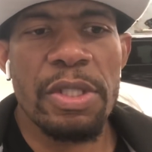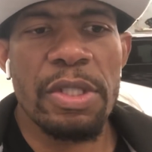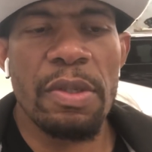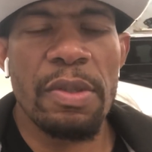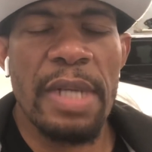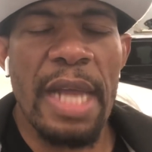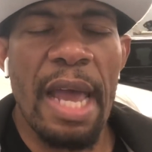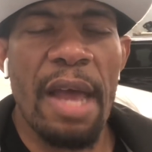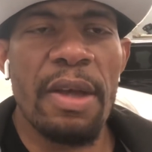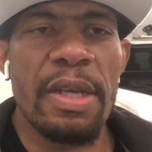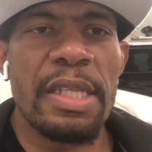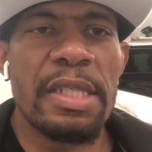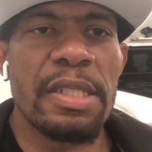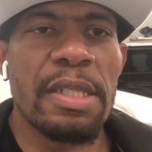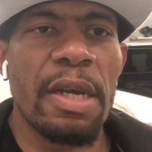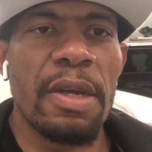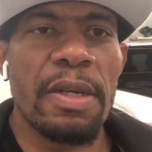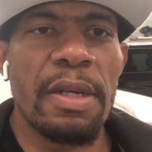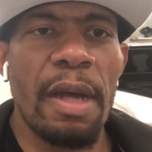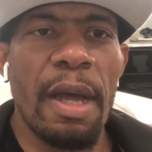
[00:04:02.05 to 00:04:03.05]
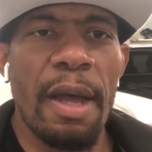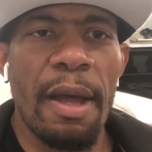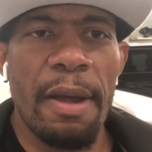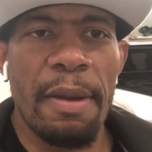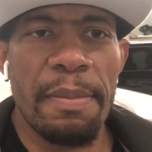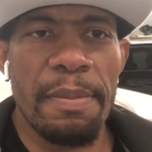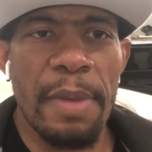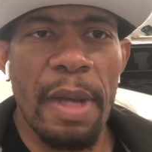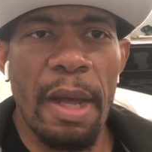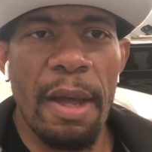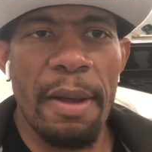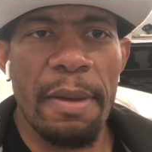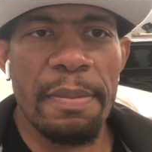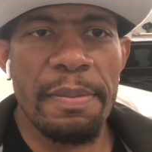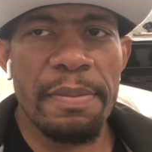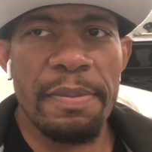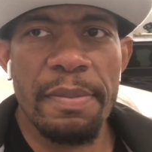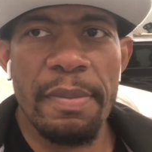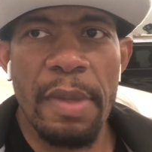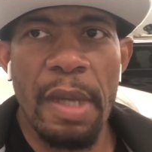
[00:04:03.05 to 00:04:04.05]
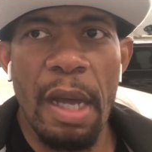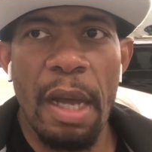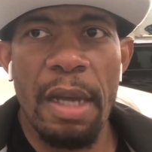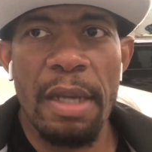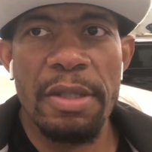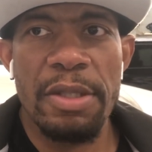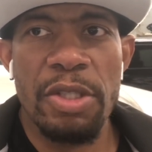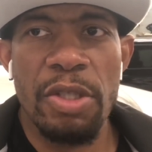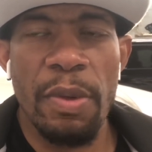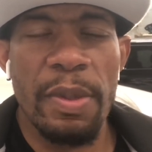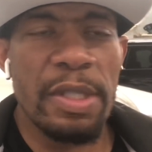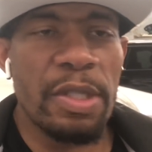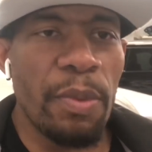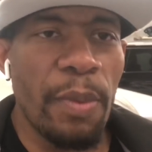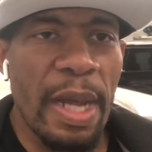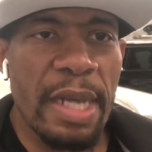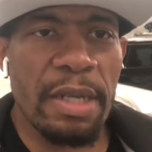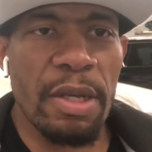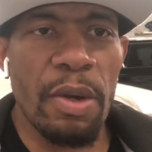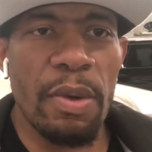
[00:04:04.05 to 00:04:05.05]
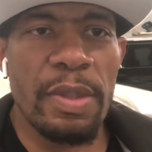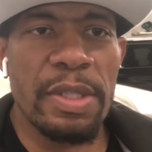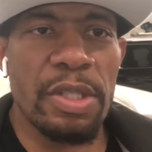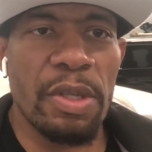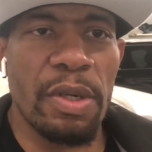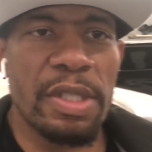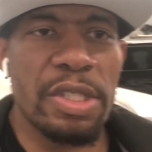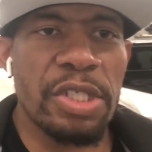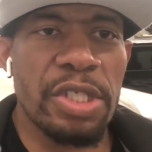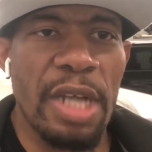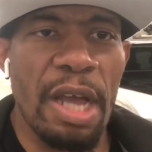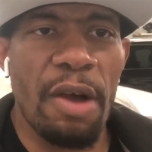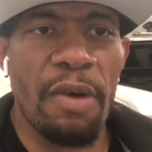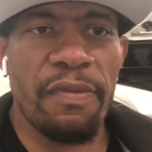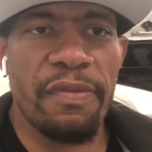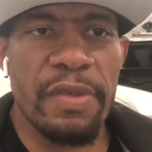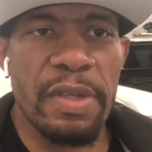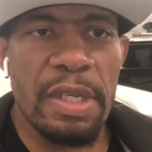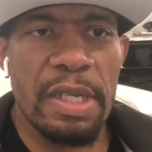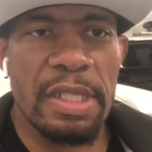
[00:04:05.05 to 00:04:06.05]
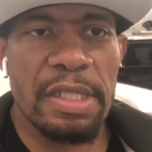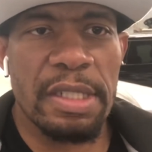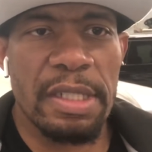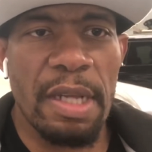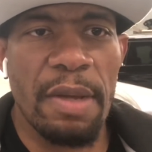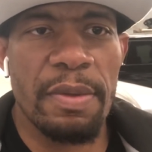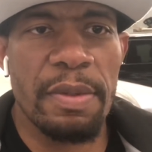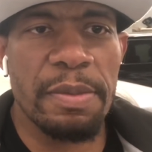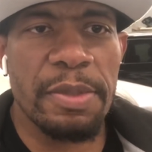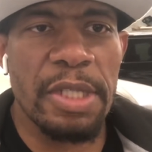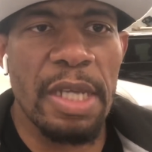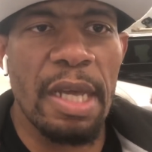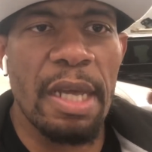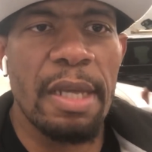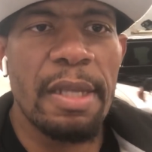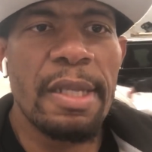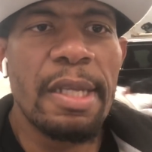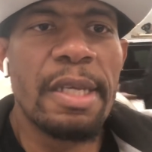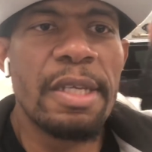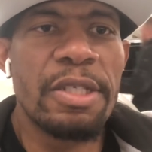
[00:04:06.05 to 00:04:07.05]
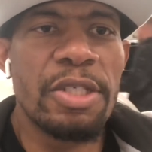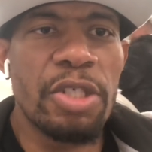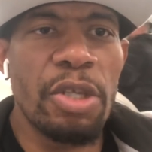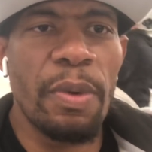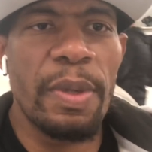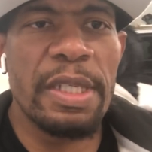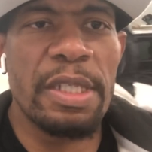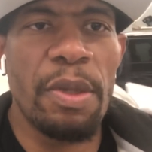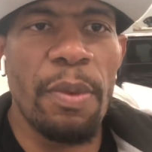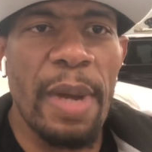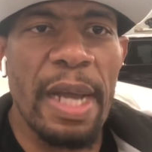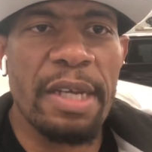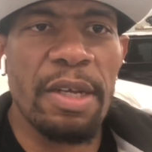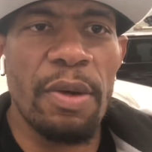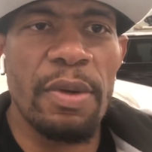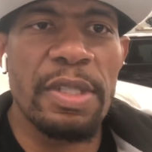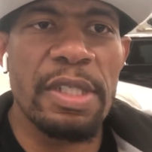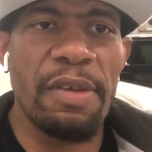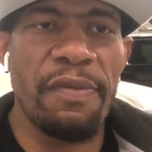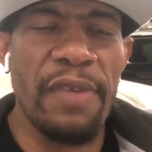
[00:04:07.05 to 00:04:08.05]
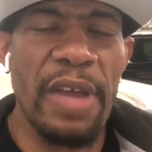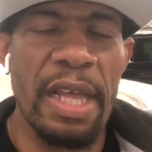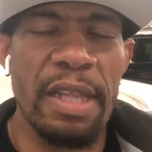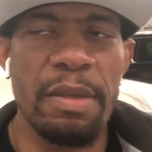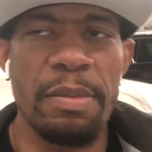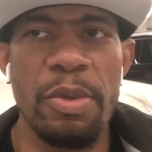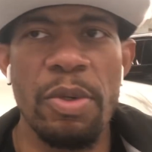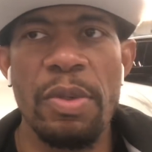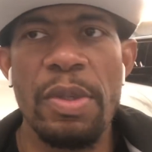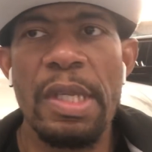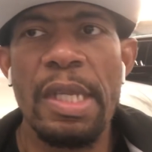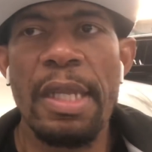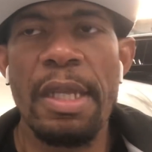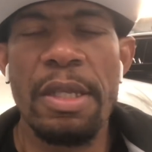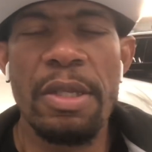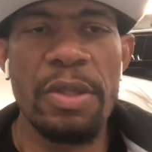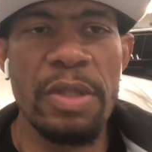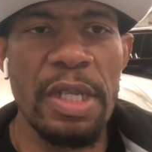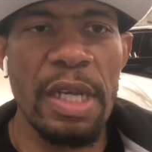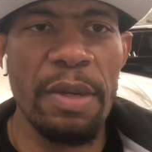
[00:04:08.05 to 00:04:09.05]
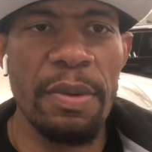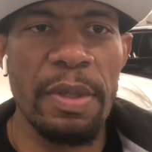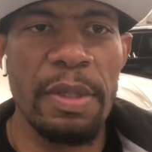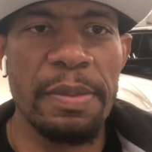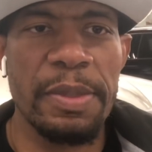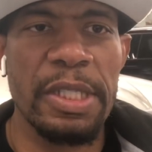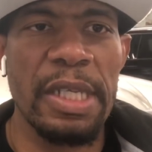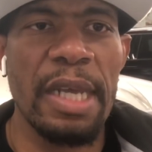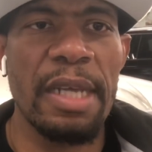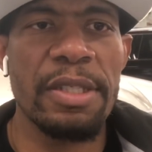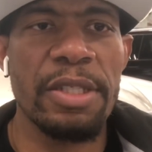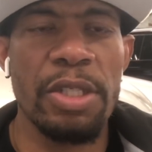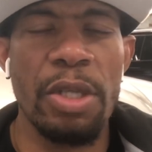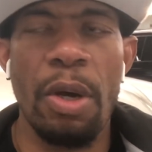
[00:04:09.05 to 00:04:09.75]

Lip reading: So now he's going to Joey DeWecco is on the shelf. You understand what I'm saying? Joey DeWecco is available. You dig what I'm saying?